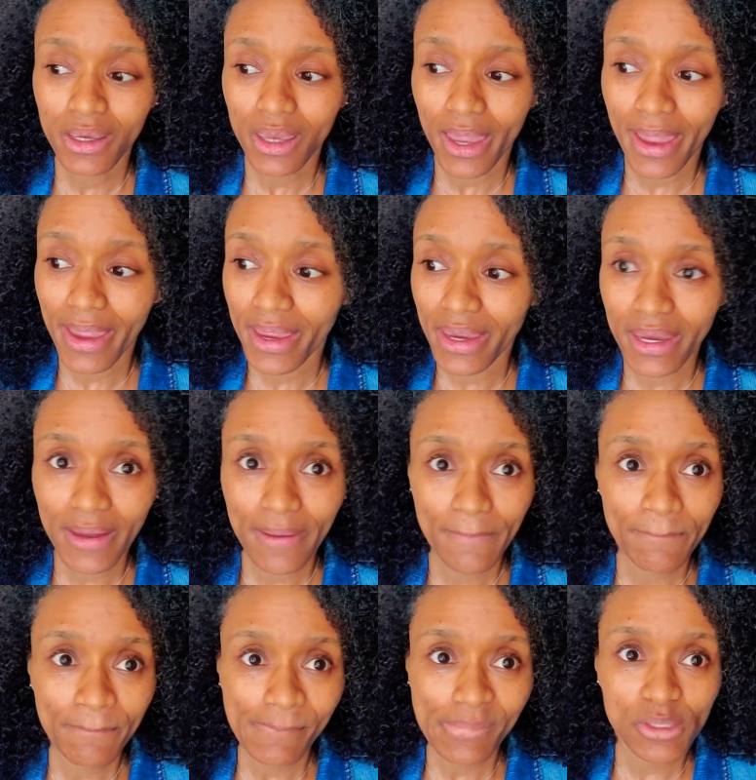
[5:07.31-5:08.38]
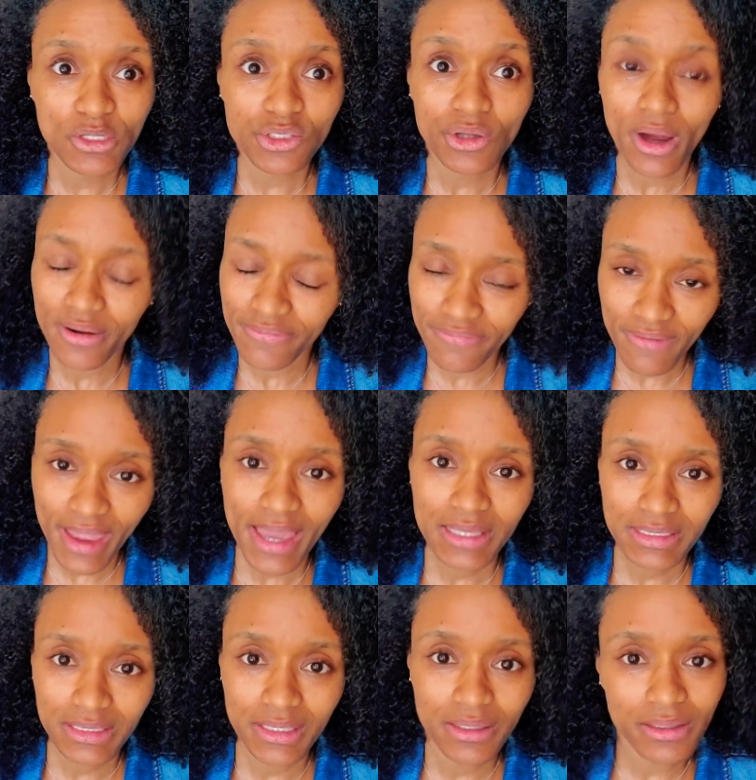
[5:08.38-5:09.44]
And you start
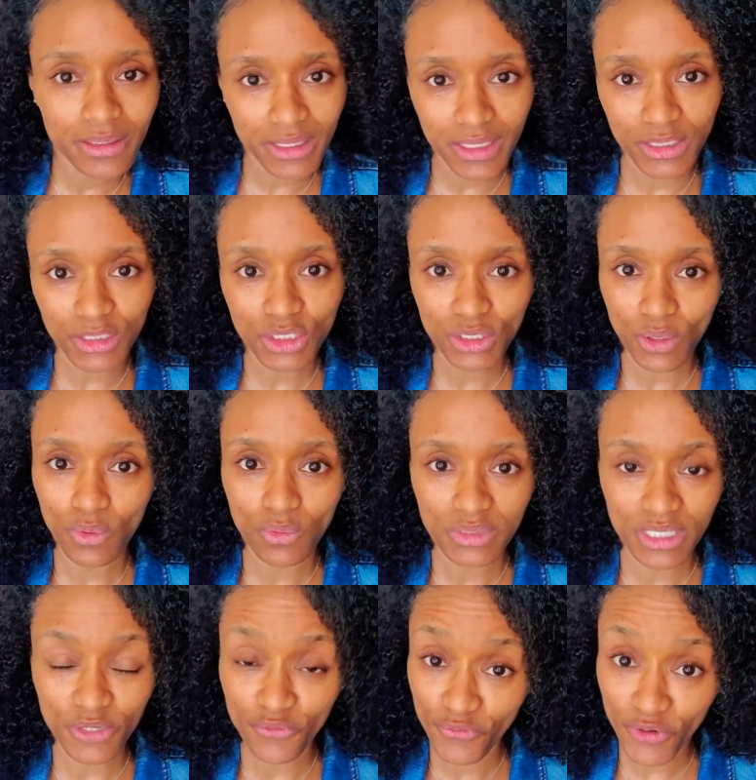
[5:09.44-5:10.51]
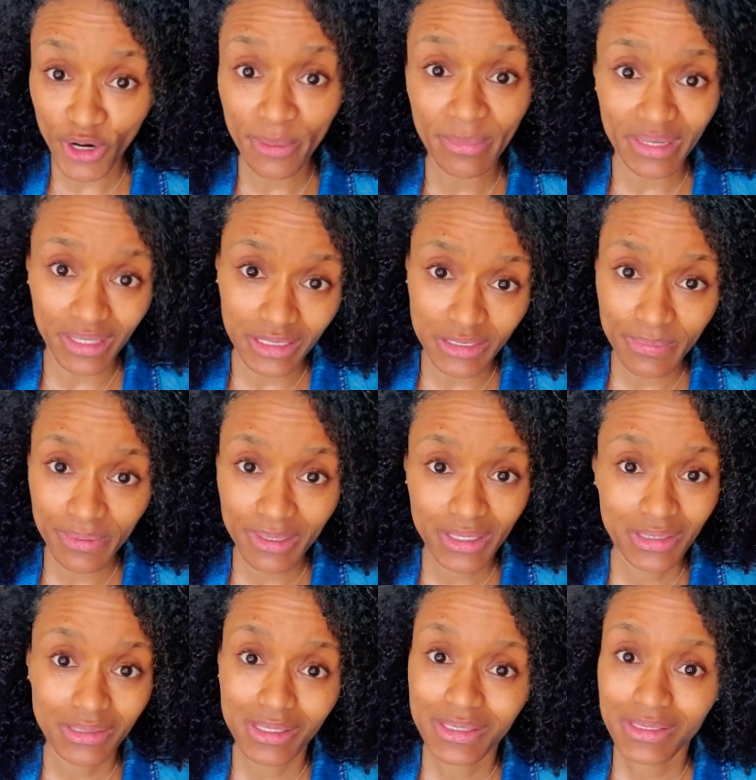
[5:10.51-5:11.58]
fasting against those infirmities,
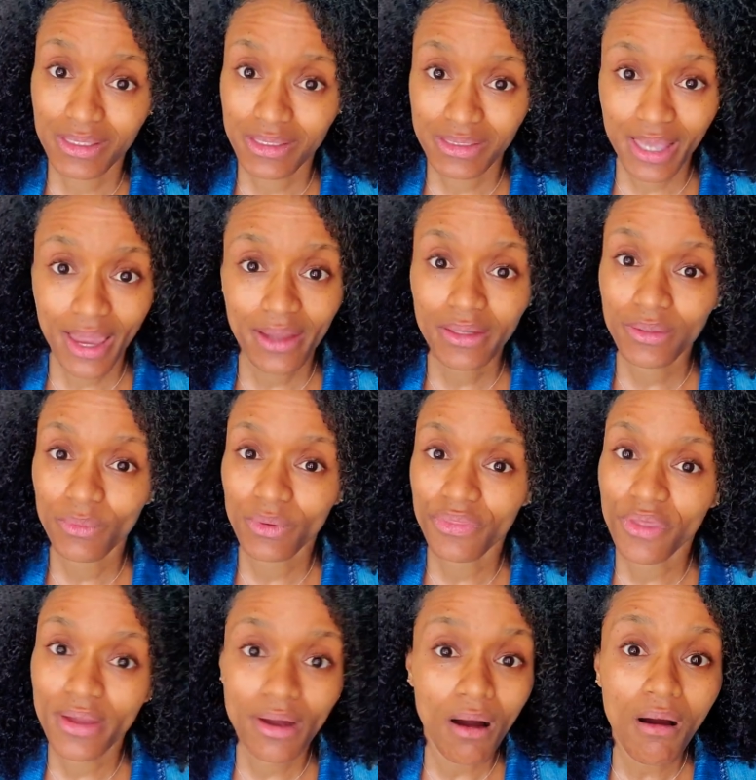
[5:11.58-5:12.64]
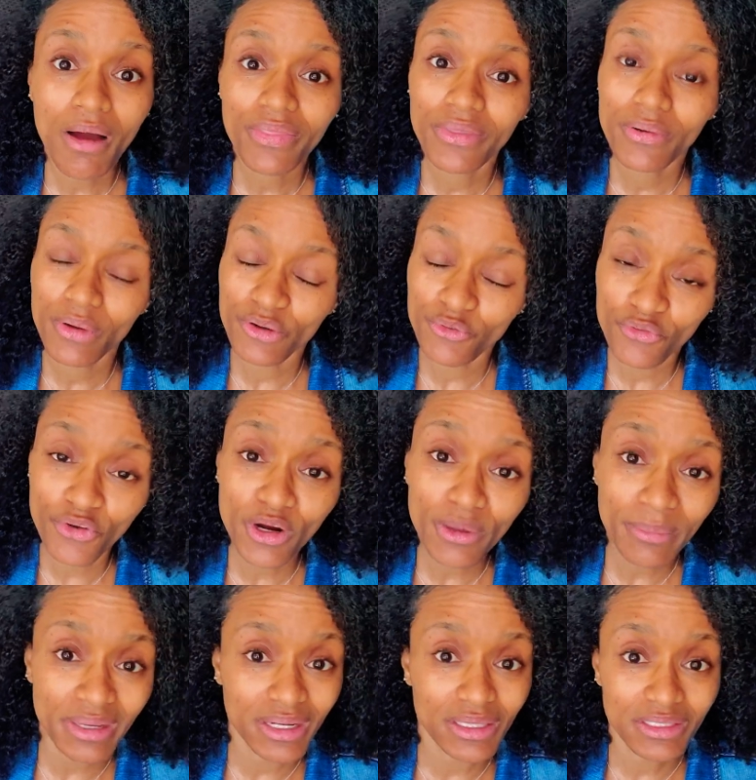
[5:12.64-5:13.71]
because that's exactly what they are. They're
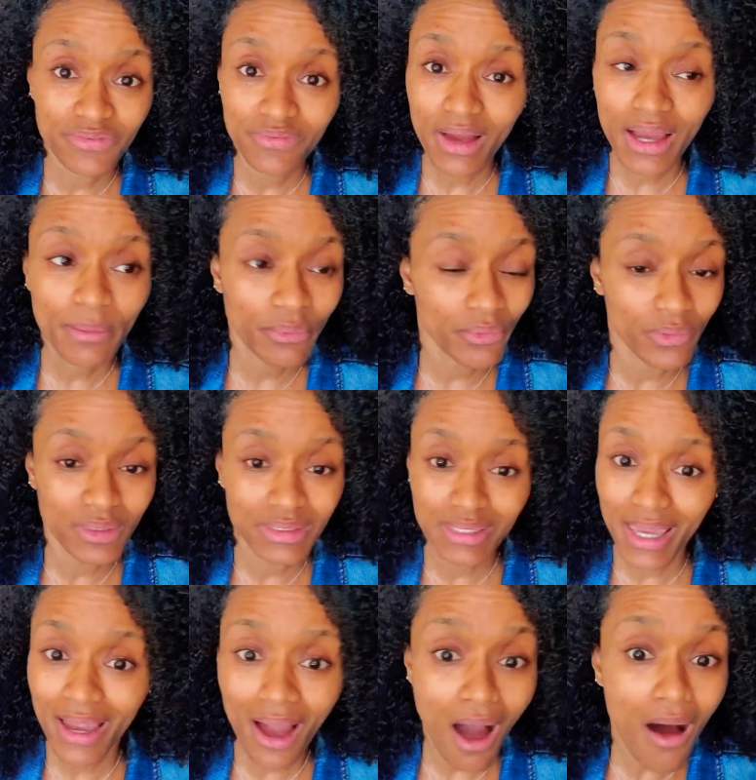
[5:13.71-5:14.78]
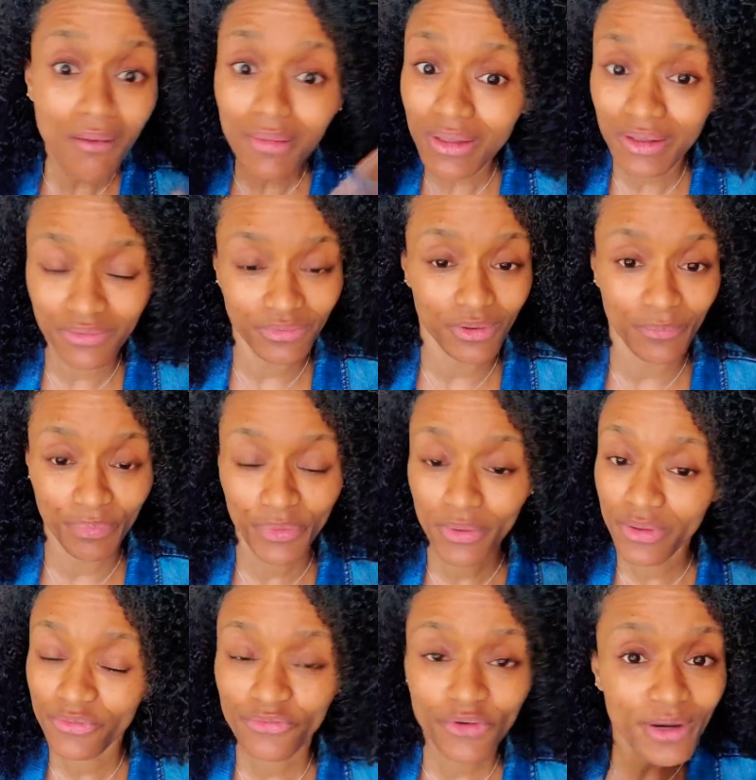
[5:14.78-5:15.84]
infirmities, fibroids, all of them. They're
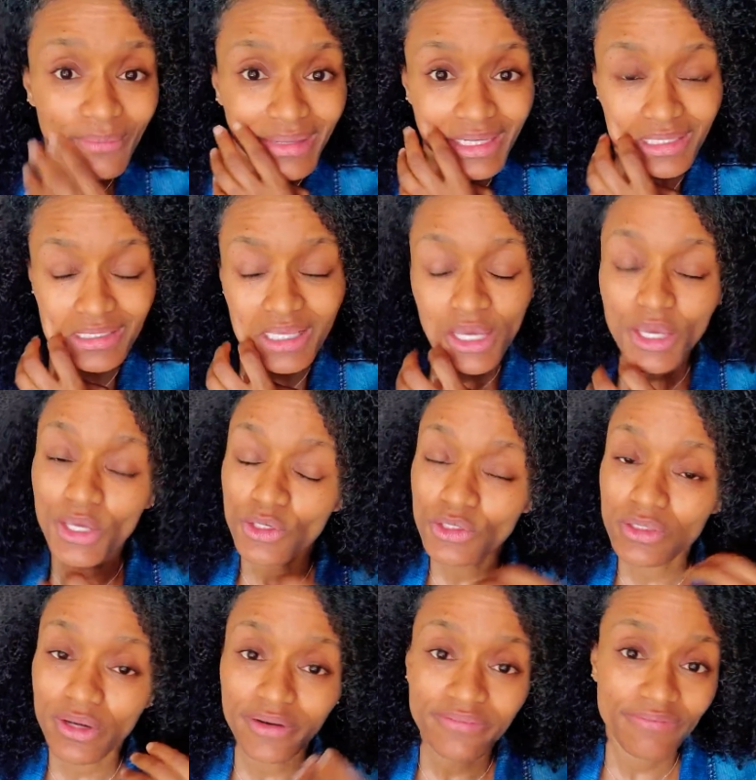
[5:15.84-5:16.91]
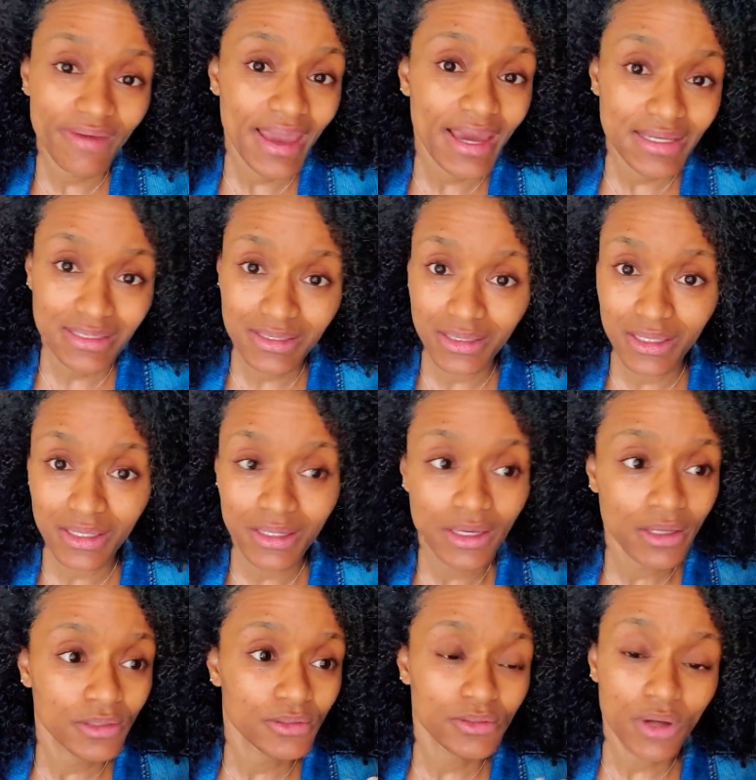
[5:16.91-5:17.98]
infirmities. You start fasting,
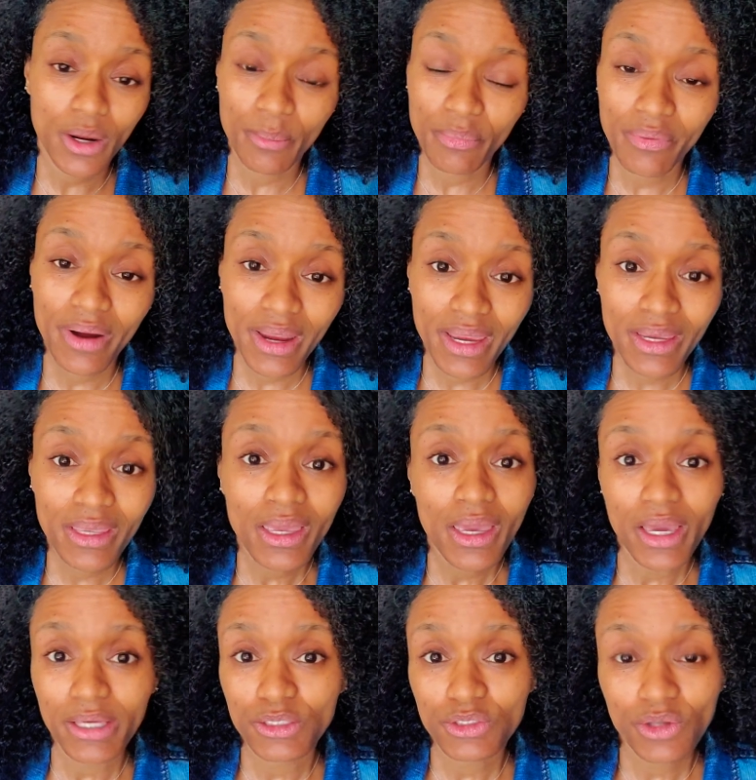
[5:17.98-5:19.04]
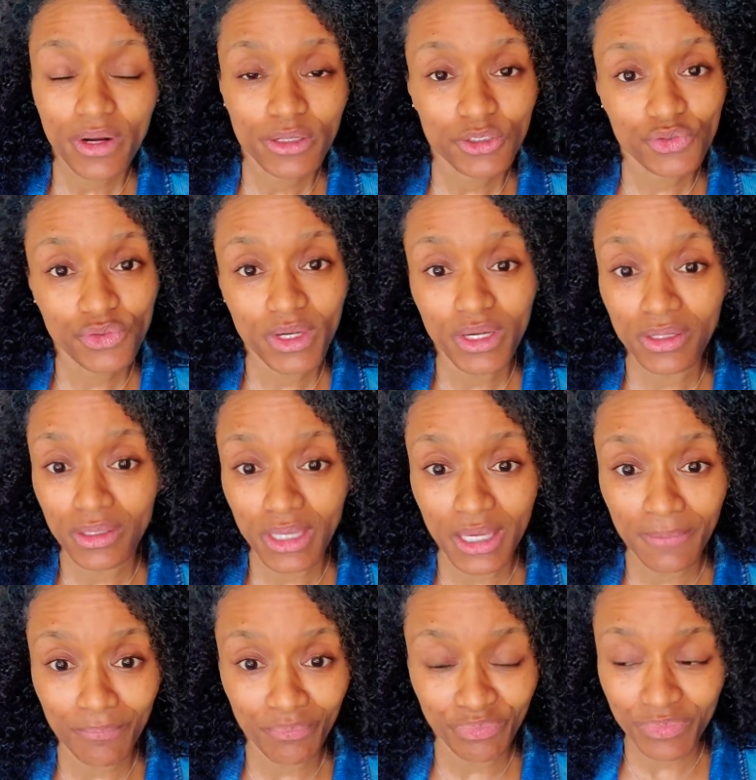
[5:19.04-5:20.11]
you start praying, and you start
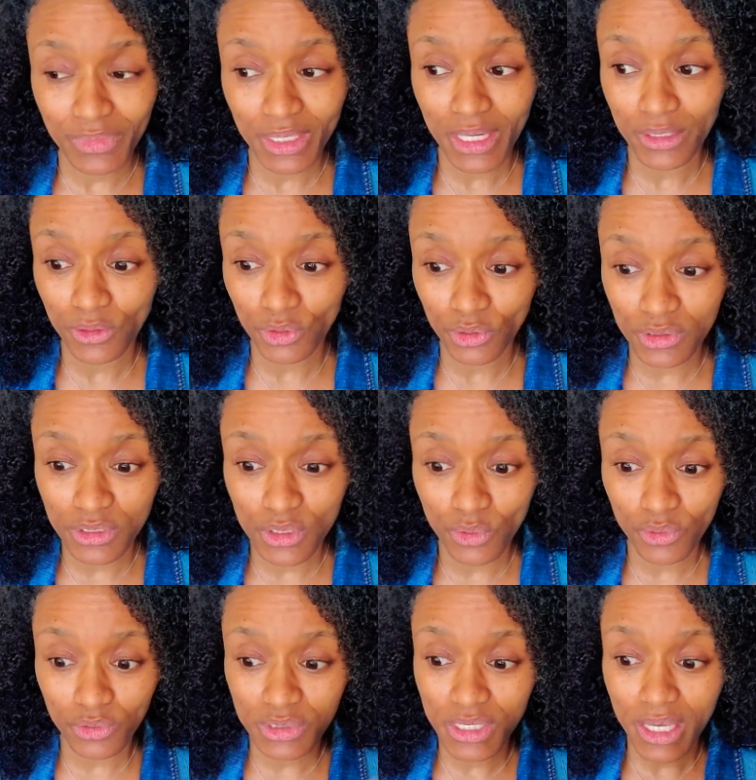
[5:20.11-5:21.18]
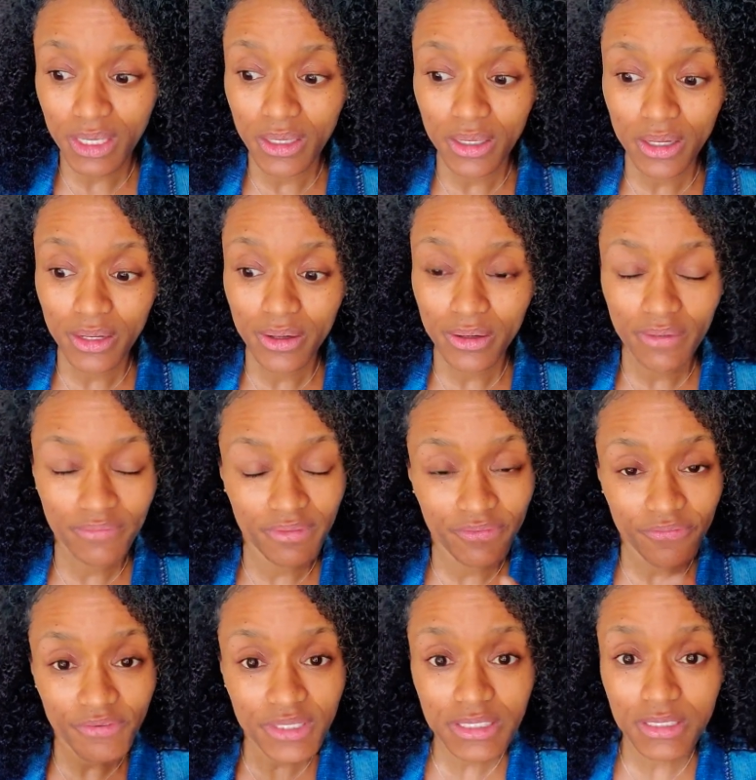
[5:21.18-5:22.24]
and so you're taking care of the
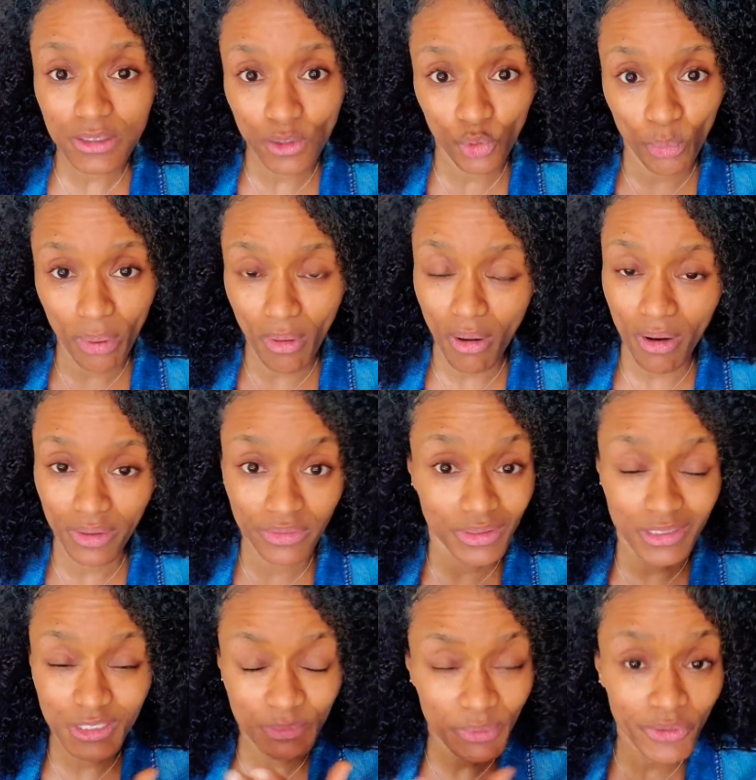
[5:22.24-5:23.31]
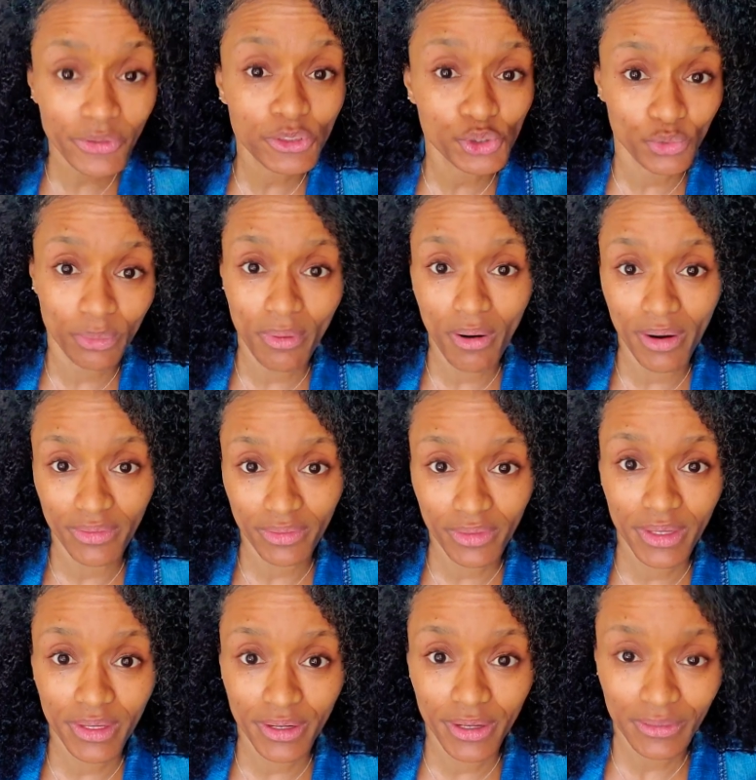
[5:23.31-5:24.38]
physical part, the spiritual part
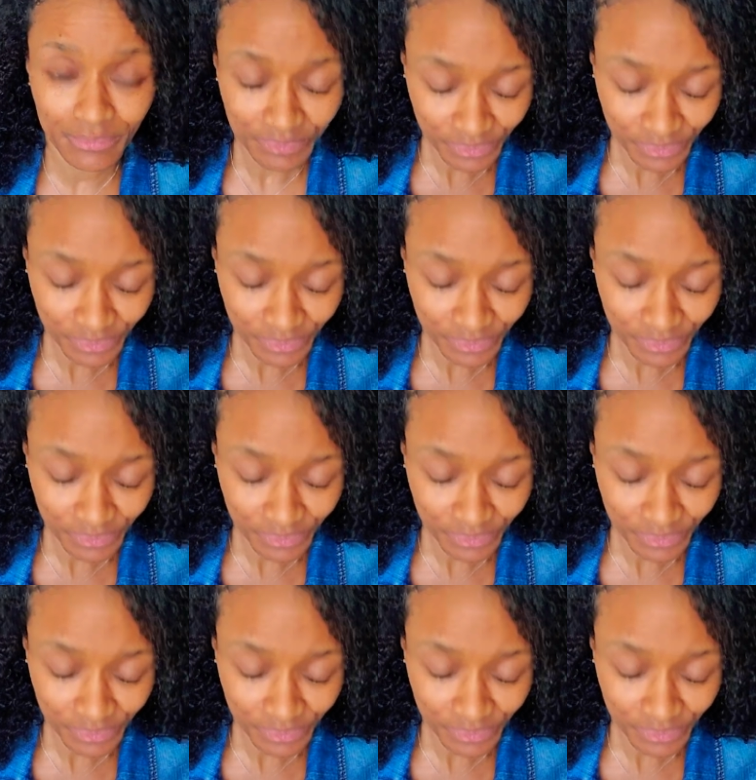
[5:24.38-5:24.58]
there,